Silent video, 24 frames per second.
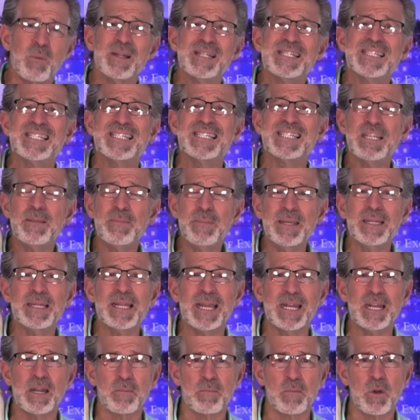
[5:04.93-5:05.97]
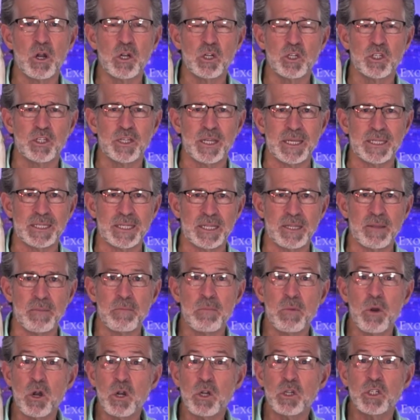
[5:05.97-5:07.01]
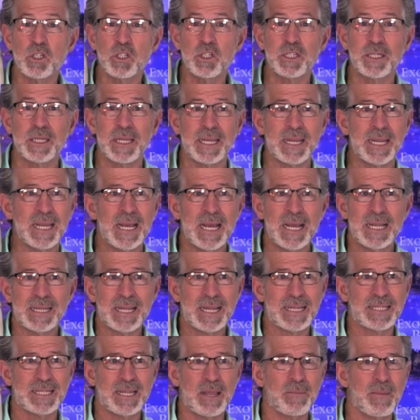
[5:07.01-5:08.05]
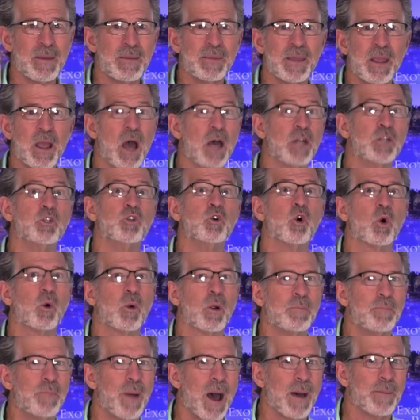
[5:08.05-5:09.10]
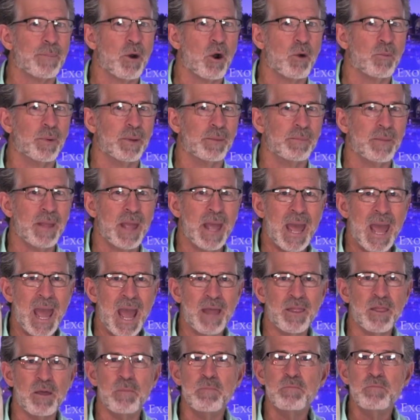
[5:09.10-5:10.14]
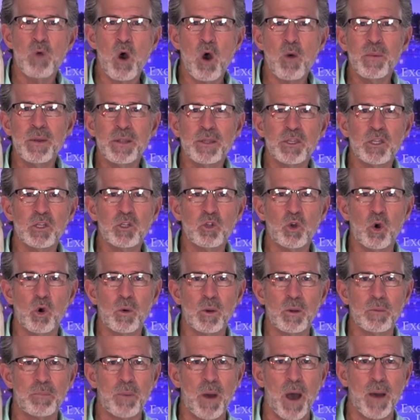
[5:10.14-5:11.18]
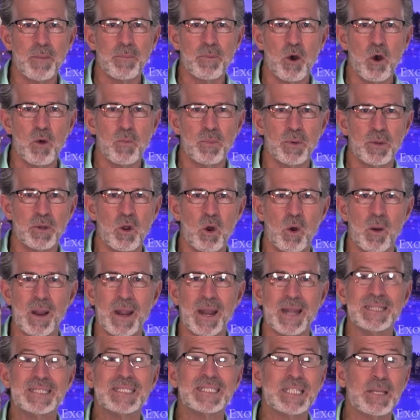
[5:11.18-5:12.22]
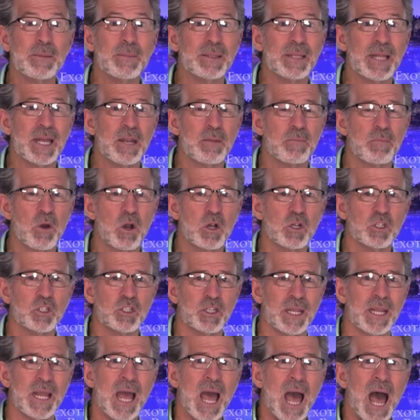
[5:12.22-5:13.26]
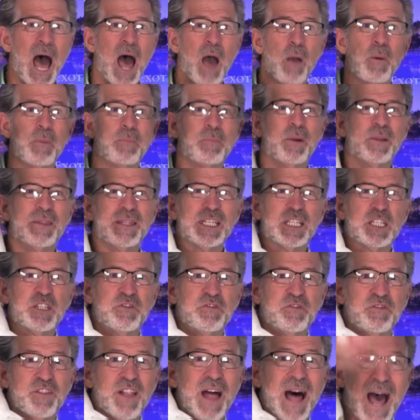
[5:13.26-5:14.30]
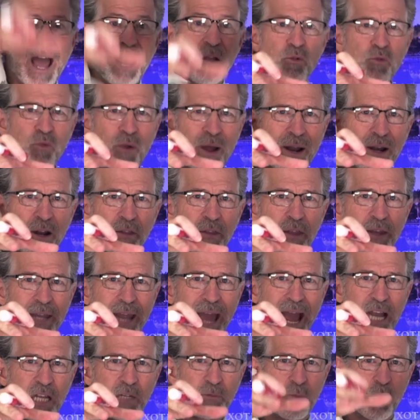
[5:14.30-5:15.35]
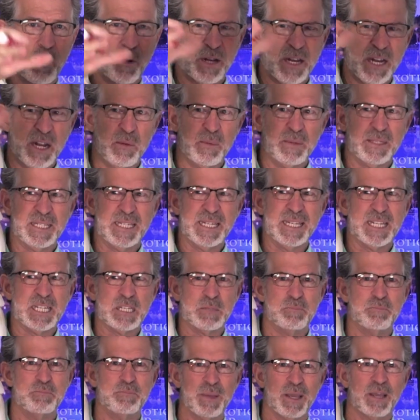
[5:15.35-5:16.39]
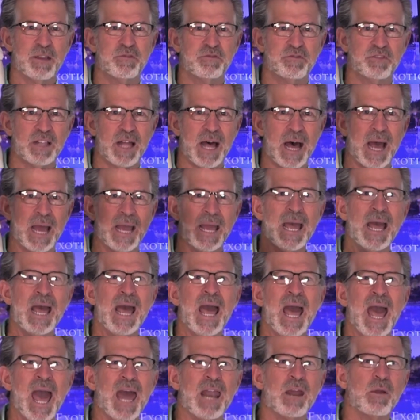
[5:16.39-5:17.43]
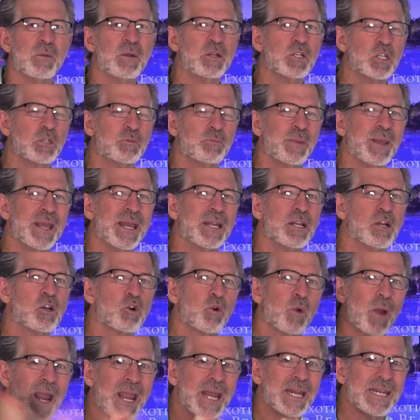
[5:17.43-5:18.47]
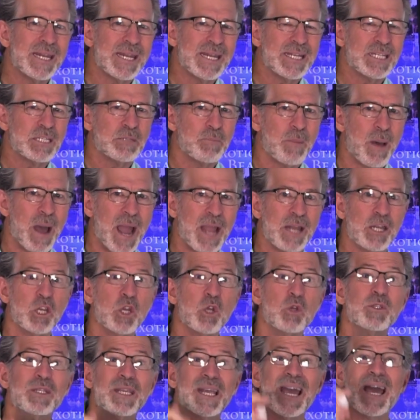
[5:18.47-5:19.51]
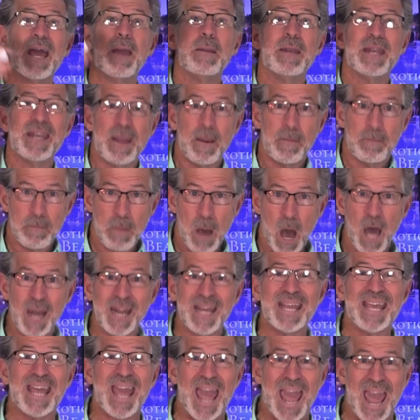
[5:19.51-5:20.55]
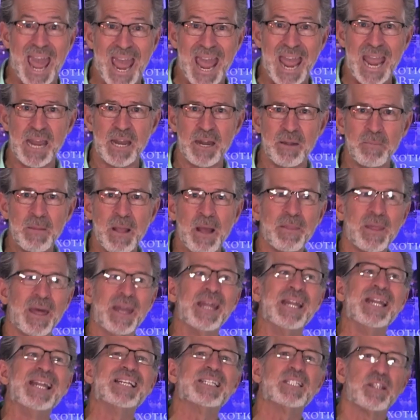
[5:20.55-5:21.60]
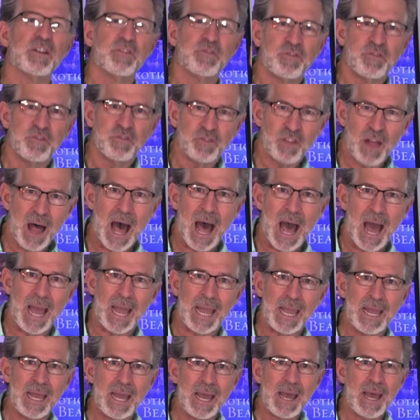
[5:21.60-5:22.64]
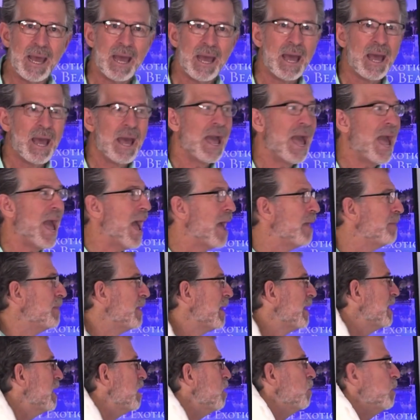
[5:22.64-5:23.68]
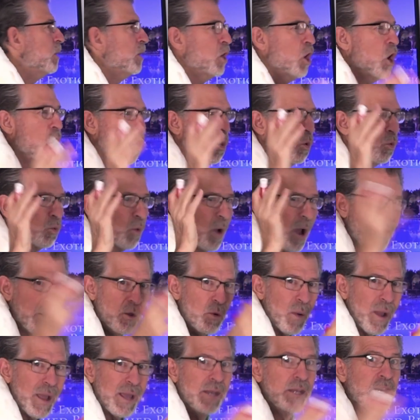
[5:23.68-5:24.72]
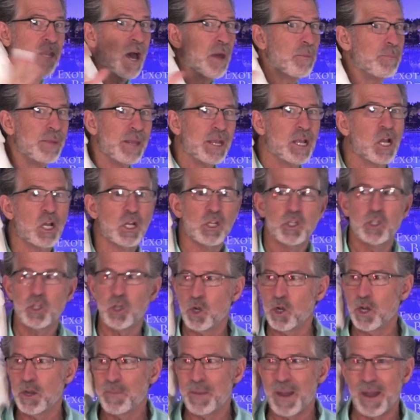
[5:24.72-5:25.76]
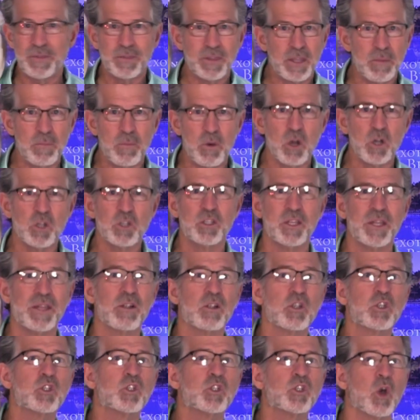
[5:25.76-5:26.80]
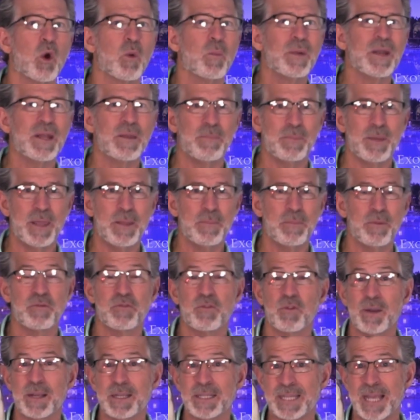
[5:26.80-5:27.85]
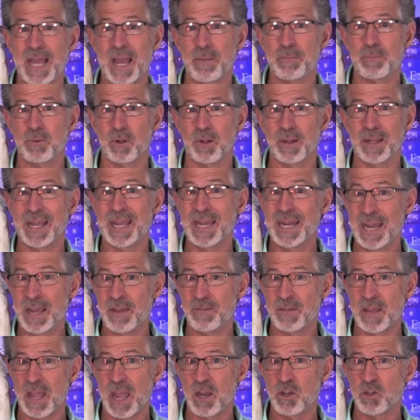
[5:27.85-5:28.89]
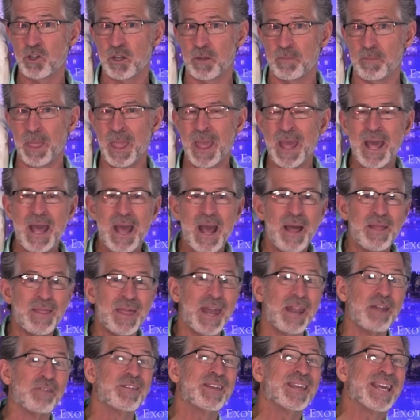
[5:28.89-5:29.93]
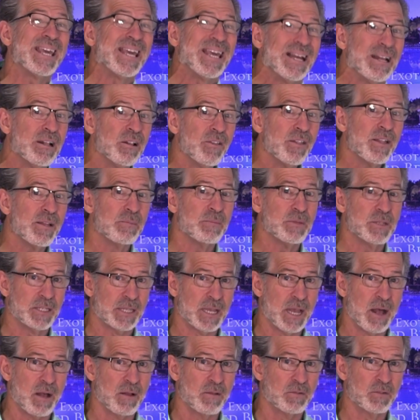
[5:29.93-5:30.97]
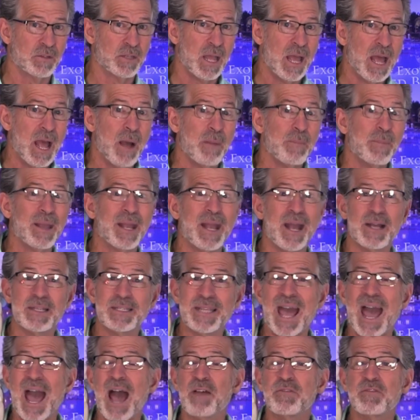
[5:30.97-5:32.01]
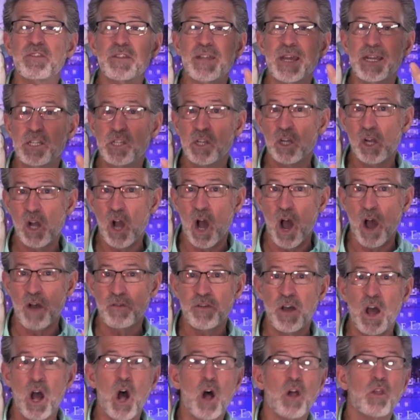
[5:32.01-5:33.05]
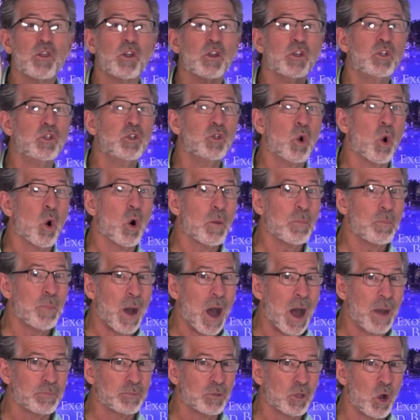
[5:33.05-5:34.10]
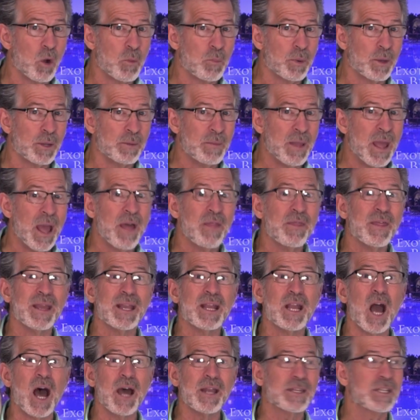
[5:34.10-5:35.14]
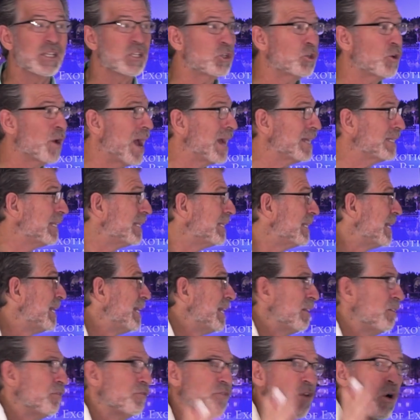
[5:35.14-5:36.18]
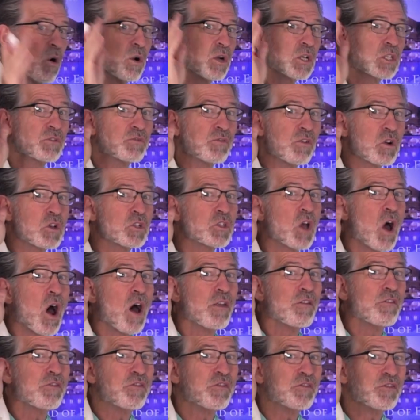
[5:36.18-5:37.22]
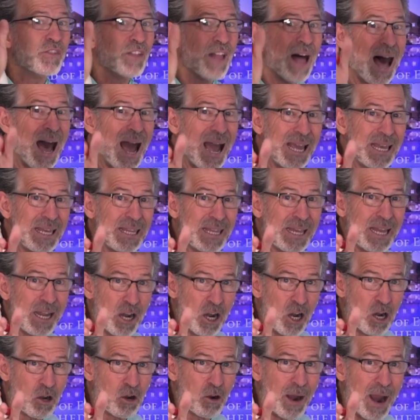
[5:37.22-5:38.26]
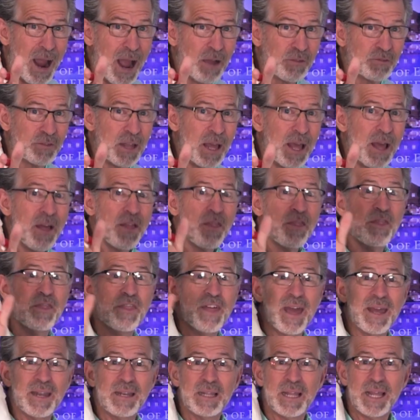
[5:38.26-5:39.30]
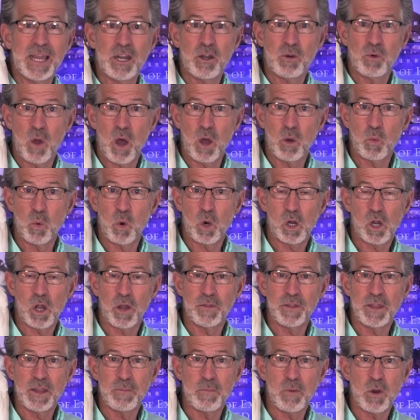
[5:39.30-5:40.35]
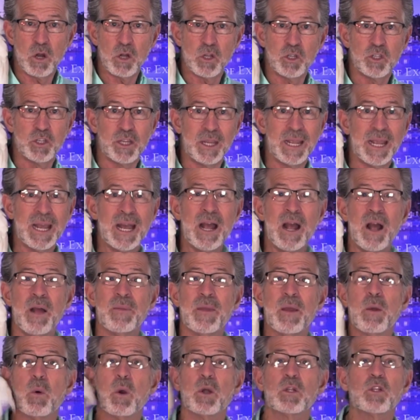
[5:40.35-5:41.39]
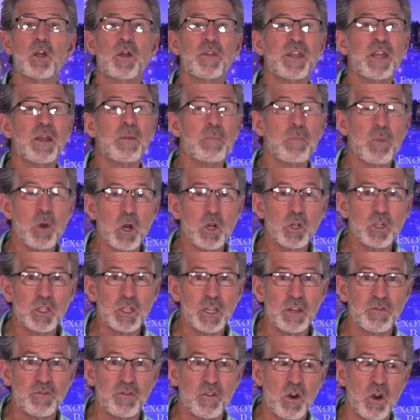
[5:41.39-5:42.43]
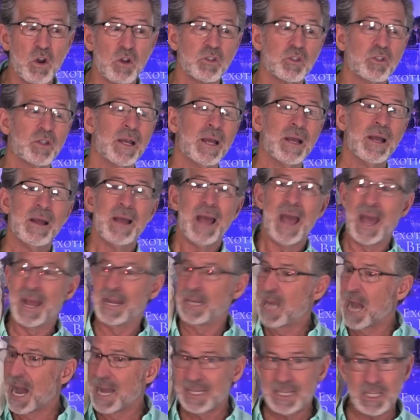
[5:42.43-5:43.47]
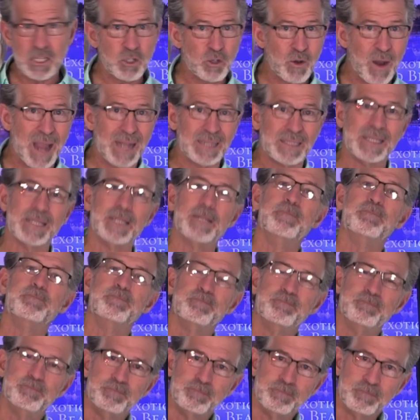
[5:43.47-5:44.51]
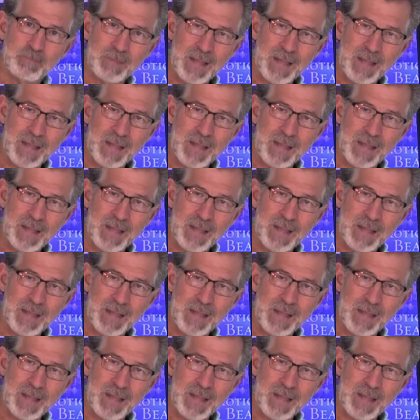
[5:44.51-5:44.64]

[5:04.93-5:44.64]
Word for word: and then we'd simulate emergencies. and the emergency, let's say maybe a door would pop open. And the moment the door would pop open or I'd simulate emergency, I would put this fly right on the dashboard and he would see this big fly. And it would just be ingrained in his mind using a mnemonic aid that he needs to fly and then he would go right away and not be concerned about the emergency. There's so many people, for example, in aviation that have killed themselves because after they took off, the door popped open. They got distracted. They didn't focus first on flying the aircraft, then later on work on the emergency. They worked on the emergency first and got distracted